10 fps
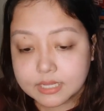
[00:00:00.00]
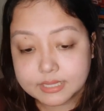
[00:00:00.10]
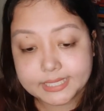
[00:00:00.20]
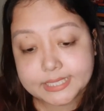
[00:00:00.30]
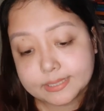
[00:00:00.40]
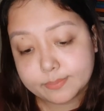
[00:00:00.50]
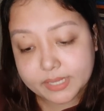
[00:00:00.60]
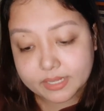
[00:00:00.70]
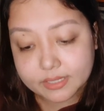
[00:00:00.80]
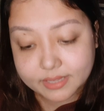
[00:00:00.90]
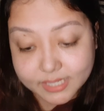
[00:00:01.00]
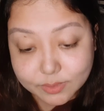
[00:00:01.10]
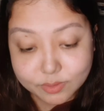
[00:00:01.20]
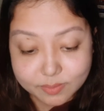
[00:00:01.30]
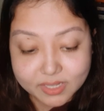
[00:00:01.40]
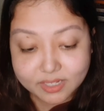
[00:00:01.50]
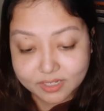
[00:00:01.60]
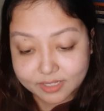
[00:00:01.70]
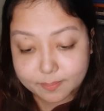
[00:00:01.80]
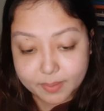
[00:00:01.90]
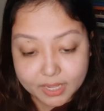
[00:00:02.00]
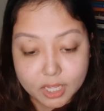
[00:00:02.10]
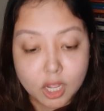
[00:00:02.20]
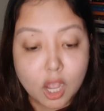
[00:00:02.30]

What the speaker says: This would be a good pick